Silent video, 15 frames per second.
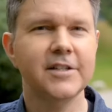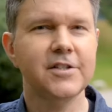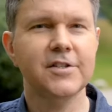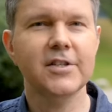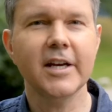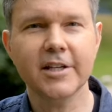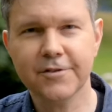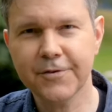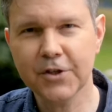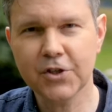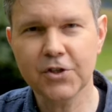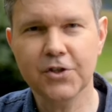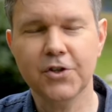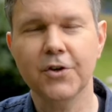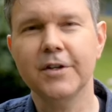It's a science
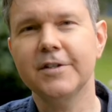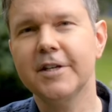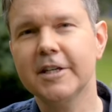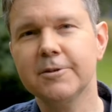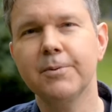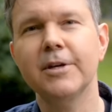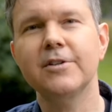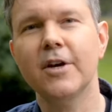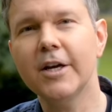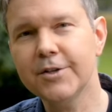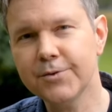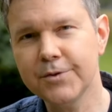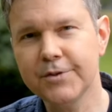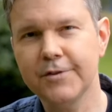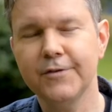fiction show that takes place
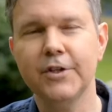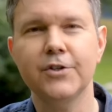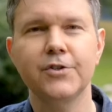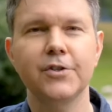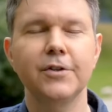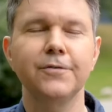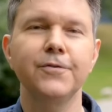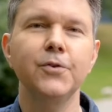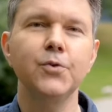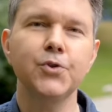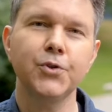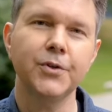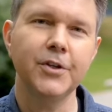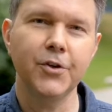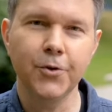hundreds of years in the
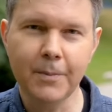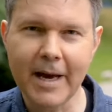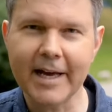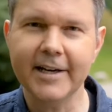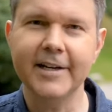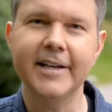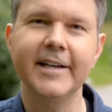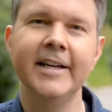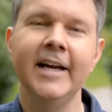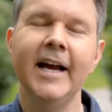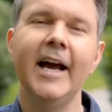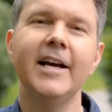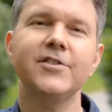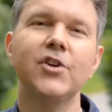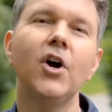future and humanity has